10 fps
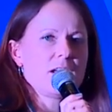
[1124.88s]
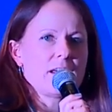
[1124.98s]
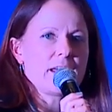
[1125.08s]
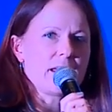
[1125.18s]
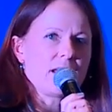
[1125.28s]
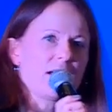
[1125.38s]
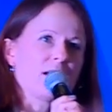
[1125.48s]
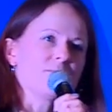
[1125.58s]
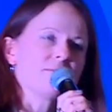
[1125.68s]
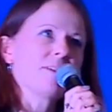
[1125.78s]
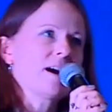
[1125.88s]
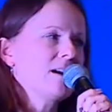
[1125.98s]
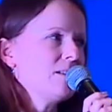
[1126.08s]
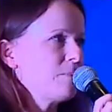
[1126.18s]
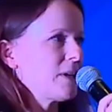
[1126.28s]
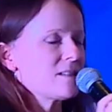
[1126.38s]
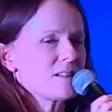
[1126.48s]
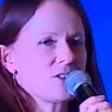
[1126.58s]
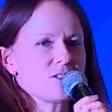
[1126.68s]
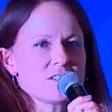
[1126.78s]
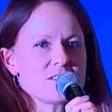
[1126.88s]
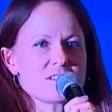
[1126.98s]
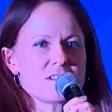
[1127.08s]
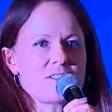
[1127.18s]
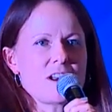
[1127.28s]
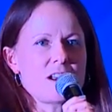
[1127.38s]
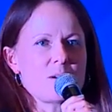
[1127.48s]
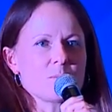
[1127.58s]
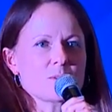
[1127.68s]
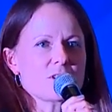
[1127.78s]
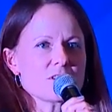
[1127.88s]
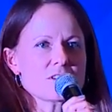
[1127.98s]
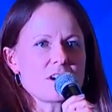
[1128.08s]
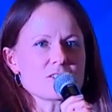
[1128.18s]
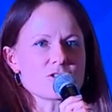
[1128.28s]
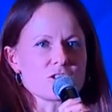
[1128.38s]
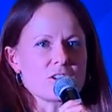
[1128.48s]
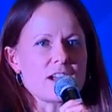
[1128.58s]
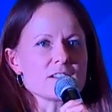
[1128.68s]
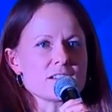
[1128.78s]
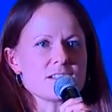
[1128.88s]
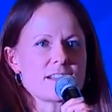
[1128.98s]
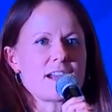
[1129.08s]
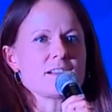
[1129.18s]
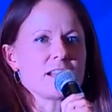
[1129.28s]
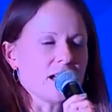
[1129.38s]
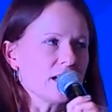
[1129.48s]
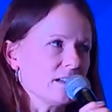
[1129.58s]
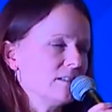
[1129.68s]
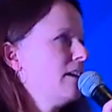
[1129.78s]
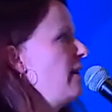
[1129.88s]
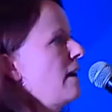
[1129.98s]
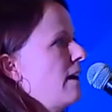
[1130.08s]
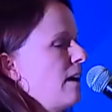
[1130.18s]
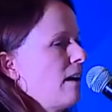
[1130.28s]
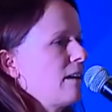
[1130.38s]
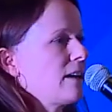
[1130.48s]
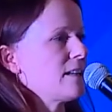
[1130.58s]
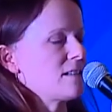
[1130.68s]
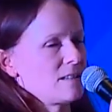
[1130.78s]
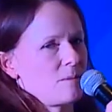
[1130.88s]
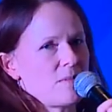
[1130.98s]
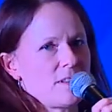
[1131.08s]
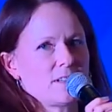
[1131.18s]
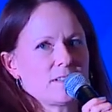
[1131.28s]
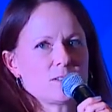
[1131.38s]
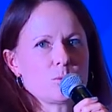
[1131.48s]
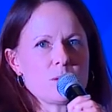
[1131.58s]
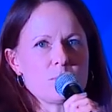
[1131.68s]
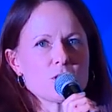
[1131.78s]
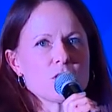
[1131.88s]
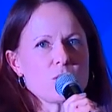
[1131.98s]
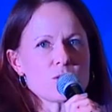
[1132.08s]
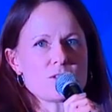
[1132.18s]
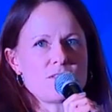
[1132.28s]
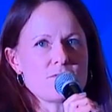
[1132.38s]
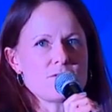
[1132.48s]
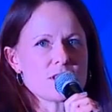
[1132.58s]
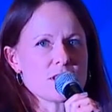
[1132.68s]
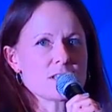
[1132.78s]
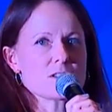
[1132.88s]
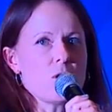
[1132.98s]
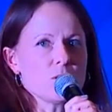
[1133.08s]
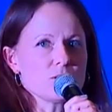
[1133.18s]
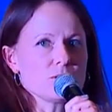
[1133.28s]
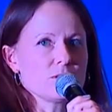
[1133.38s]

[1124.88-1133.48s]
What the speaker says: Helping students develop cross-cultural understanding is something that we put lots of emphasis on.